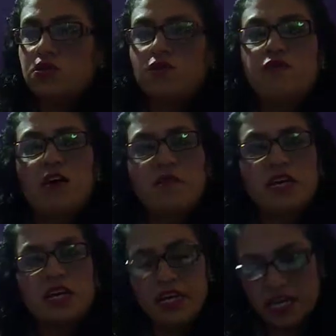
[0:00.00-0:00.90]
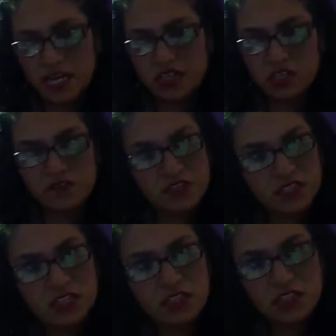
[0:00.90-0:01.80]
family in case of
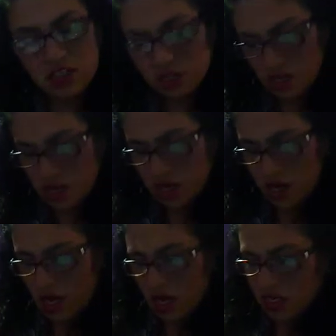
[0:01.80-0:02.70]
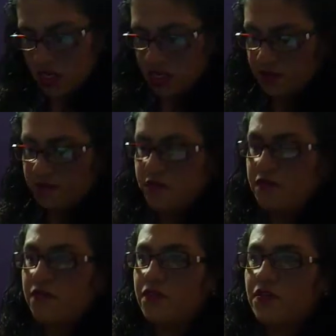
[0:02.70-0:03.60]
disaster, and
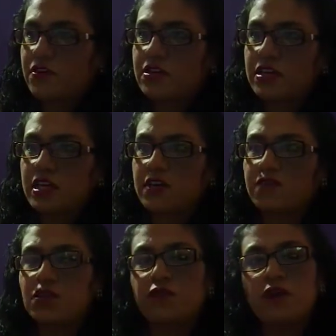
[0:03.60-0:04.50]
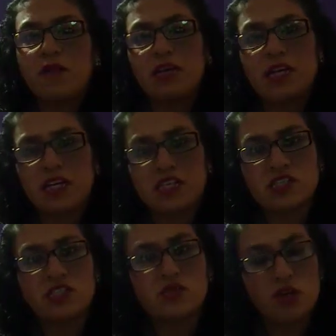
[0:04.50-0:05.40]
if your family is
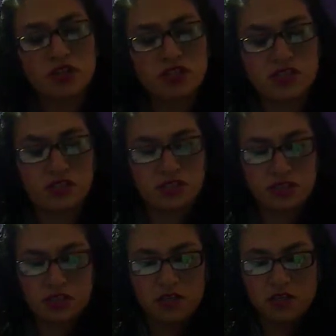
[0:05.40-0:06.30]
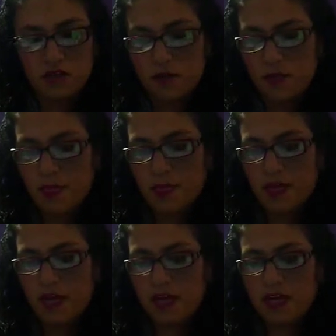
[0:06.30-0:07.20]
dispersed,
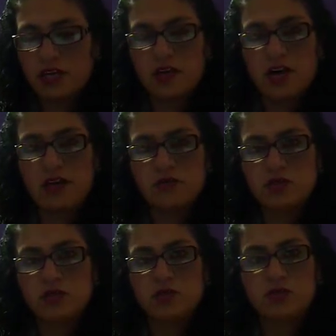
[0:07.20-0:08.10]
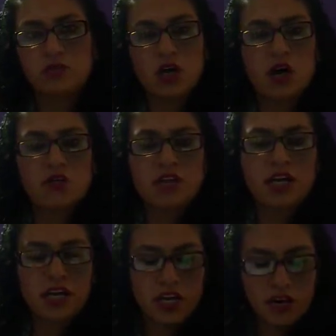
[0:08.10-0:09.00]
you have to know
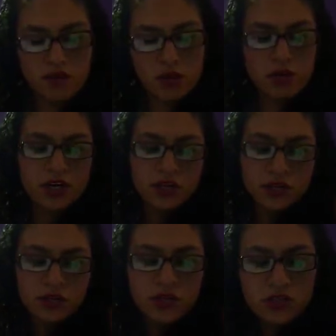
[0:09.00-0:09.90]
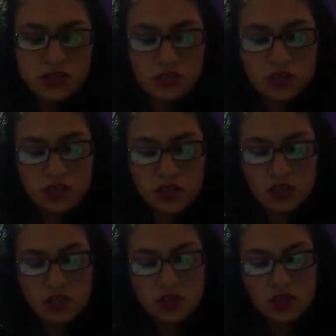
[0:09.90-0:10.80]
the evacuate route,
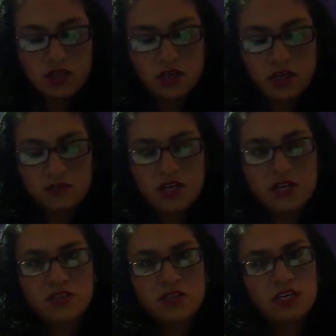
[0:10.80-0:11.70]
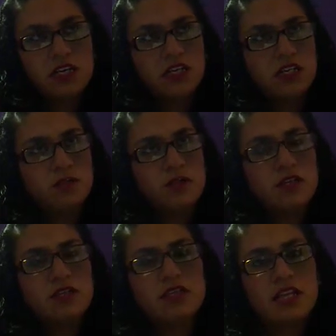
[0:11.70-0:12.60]
because it
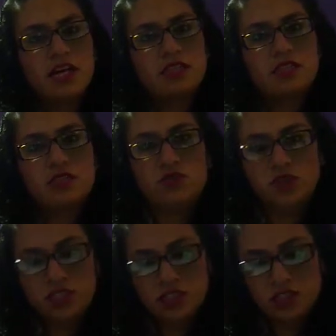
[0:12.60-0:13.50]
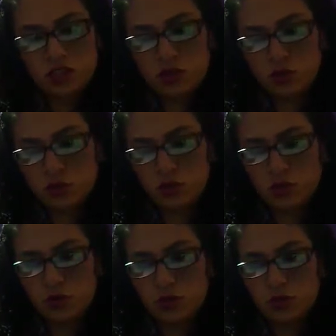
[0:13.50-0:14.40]
will less risk
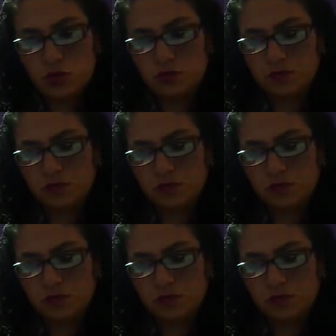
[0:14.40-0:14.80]
to